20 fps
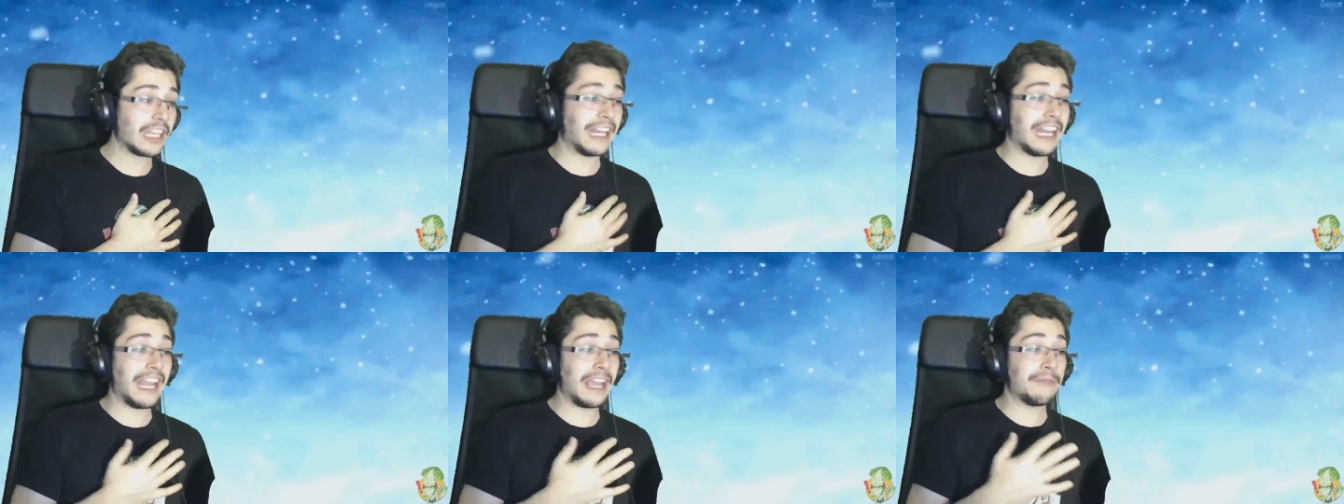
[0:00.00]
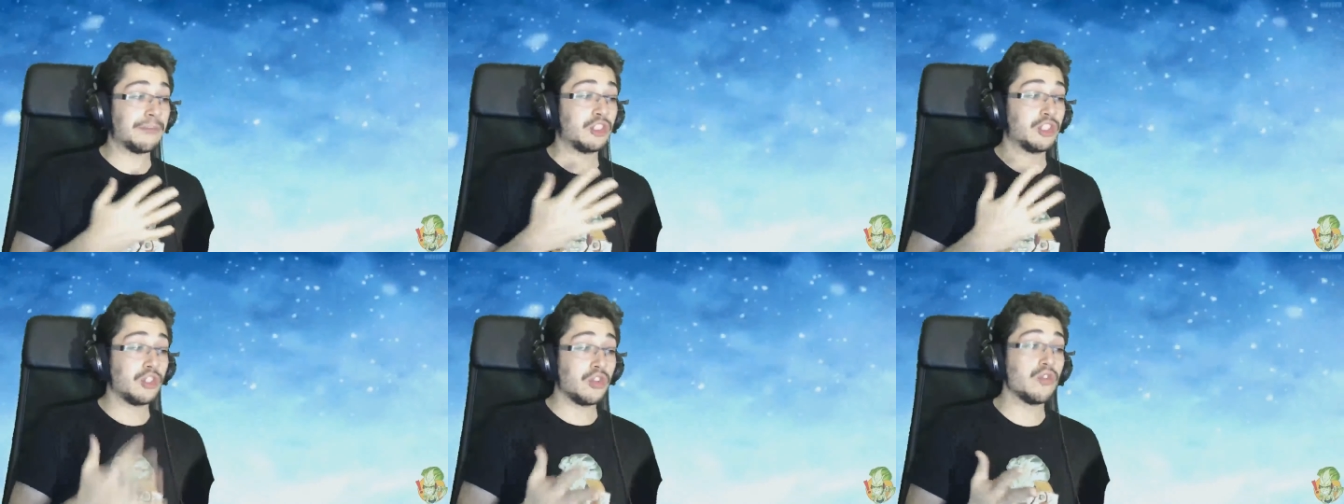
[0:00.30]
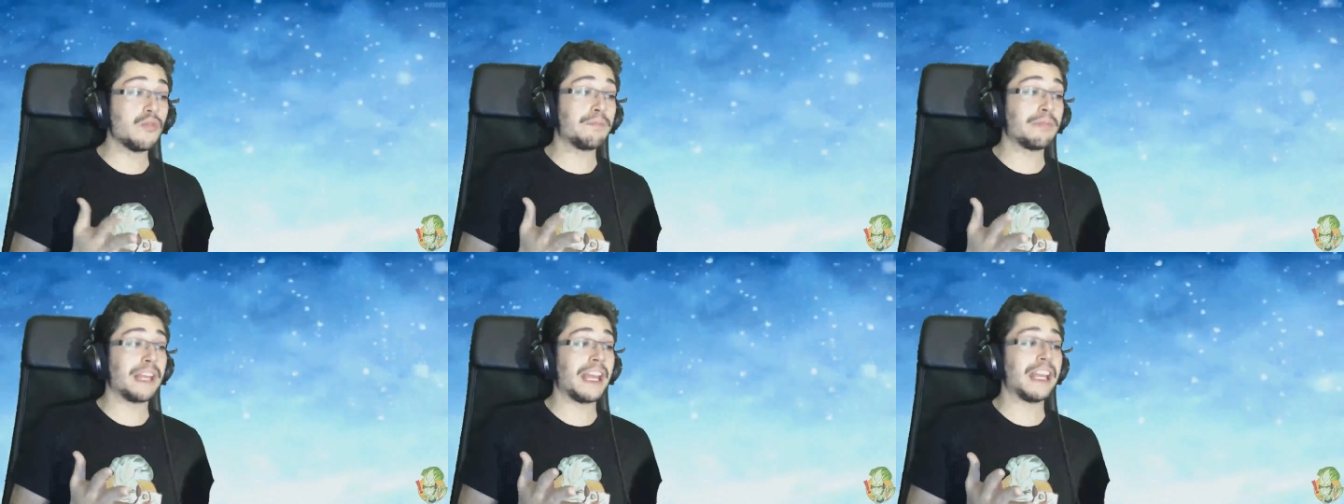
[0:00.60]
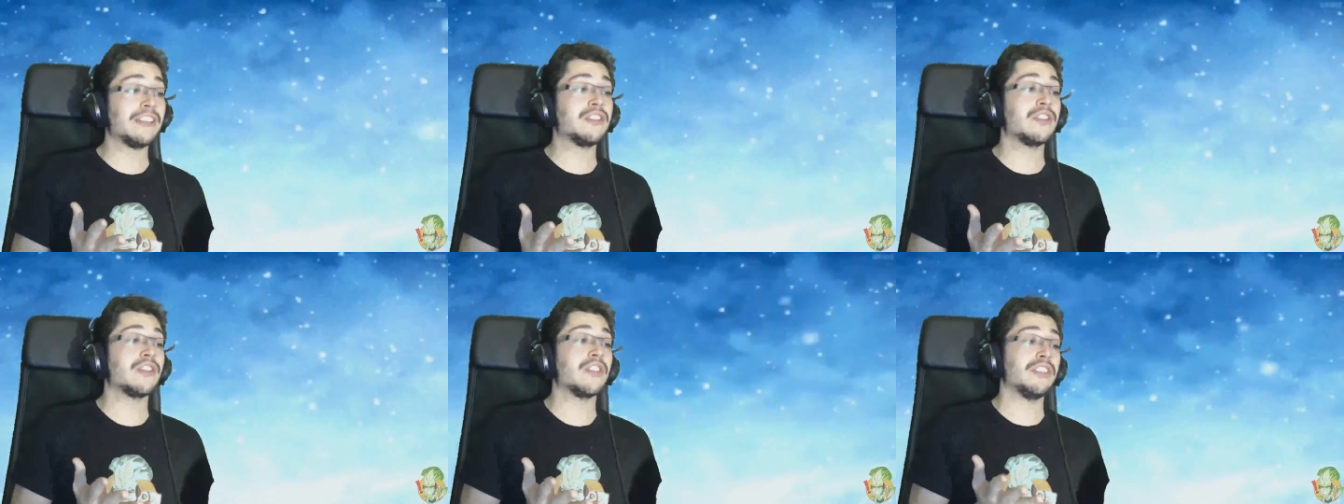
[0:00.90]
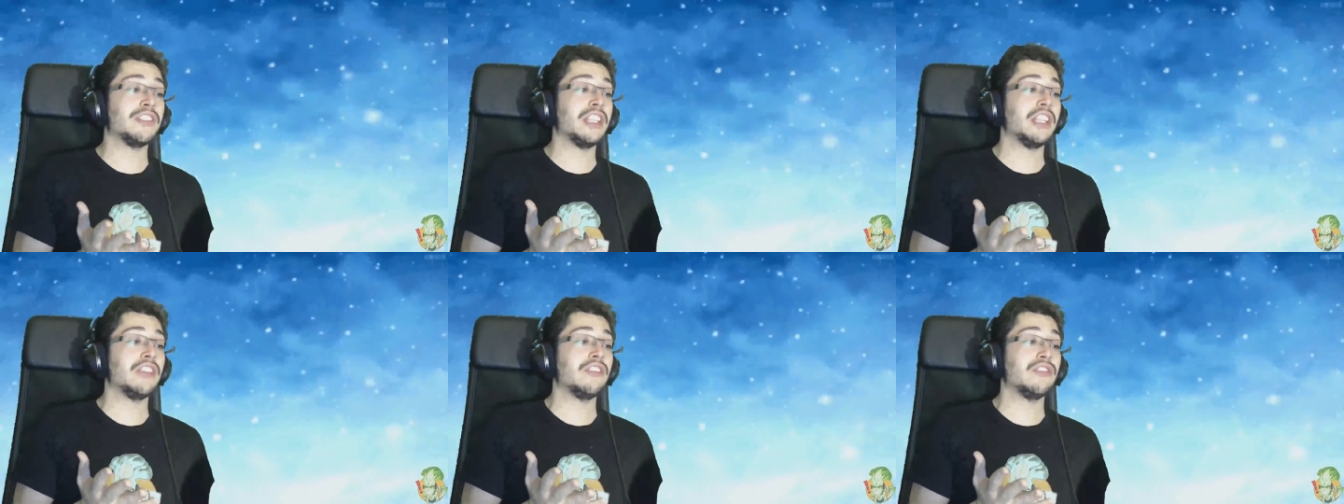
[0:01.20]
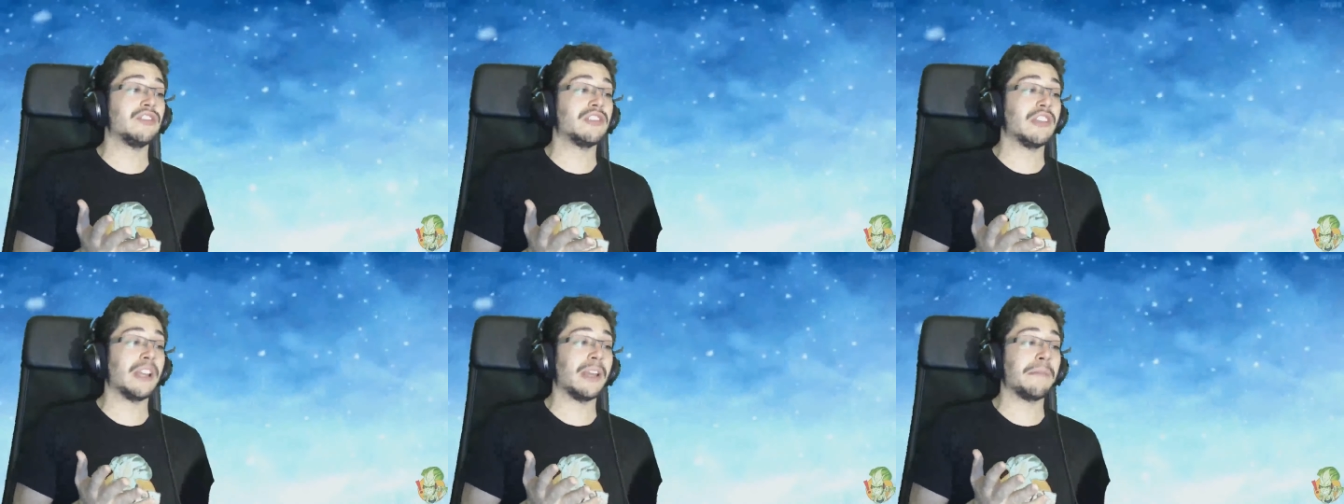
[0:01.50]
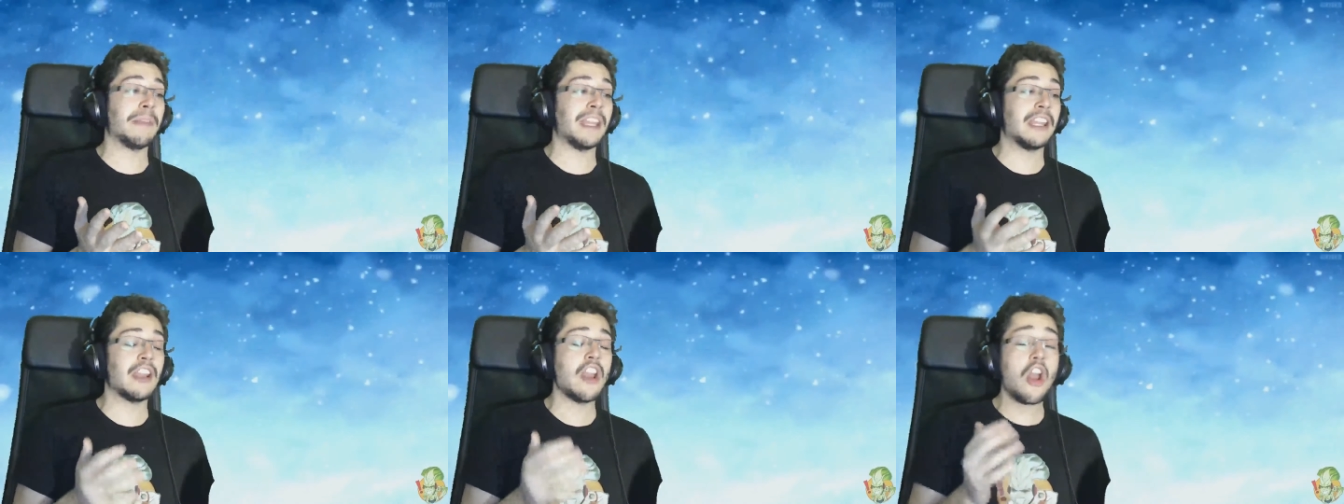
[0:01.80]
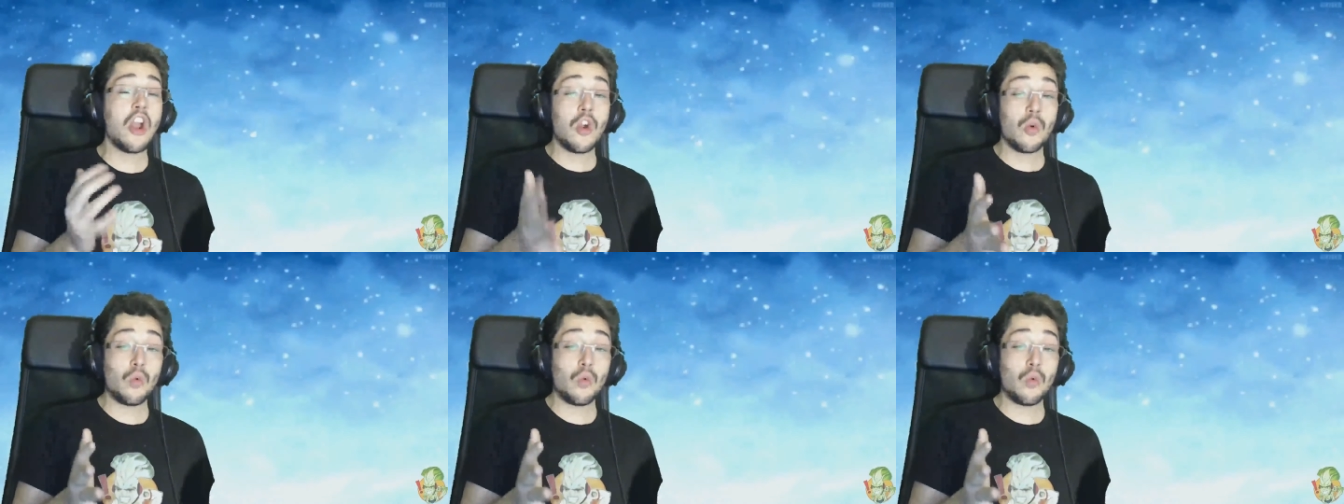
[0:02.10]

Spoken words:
and I do plan to continue streaming.